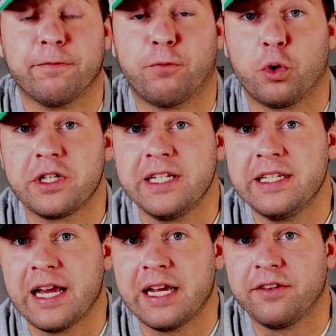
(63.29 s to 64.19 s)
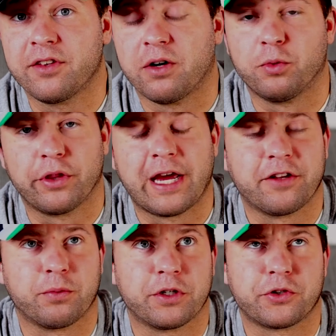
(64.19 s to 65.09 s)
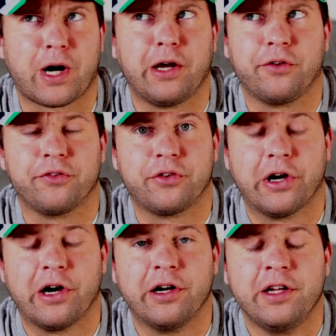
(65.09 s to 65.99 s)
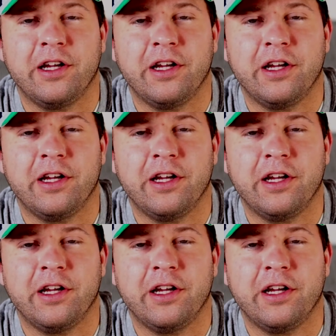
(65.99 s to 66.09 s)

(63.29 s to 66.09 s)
14 days. Oh, well, that is what a trial is, duh.